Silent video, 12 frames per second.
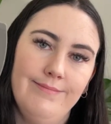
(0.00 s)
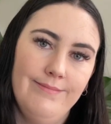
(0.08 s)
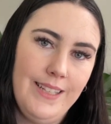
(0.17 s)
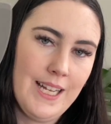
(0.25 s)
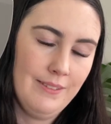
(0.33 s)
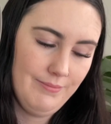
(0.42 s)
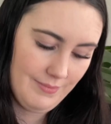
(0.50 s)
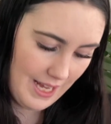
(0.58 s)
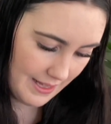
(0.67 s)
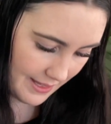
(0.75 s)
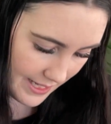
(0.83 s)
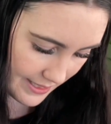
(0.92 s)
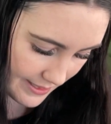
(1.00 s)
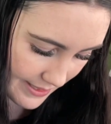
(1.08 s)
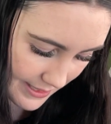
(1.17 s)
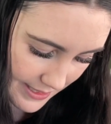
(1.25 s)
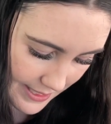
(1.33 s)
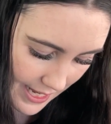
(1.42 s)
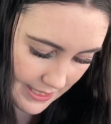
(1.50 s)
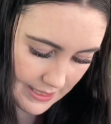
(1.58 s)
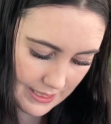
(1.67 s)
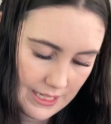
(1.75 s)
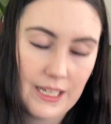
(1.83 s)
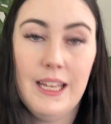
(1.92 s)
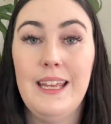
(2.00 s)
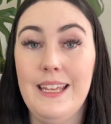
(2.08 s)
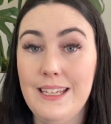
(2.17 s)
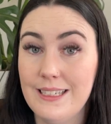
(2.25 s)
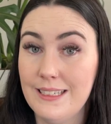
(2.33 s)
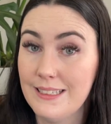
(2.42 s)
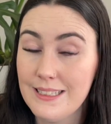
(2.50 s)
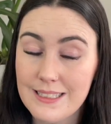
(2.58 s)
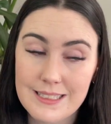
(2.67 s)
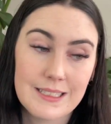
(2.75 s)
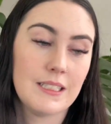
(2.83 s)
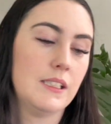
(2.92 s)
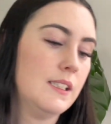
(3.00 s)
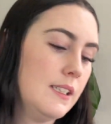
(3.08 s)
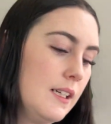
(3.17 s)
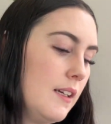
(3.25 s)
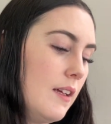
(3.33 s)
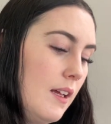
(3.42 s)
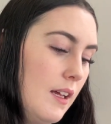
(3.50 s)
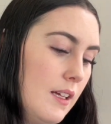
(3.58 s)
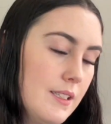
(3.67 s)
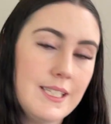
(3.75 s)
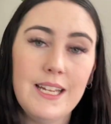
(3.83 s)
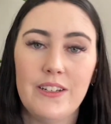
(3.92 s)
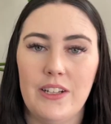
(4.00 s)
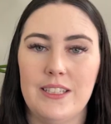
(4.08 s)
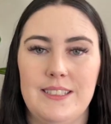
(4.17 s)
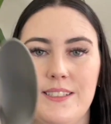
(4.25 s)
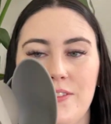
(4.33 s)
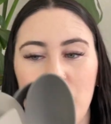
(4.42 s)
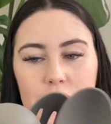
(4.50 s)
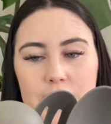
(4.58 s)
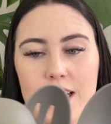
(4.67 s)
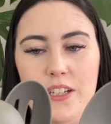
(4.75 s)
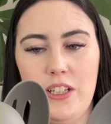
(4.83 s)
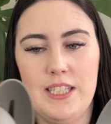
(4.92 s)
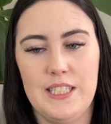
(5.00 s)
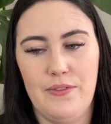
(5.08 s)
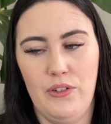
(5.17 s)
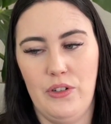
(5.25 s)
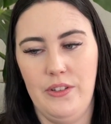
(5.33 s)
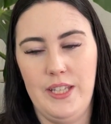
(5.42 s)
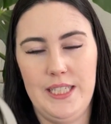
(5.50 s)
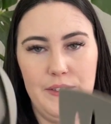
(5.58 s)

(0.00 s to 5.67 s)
Yeah, and this set is $10. So $10 for these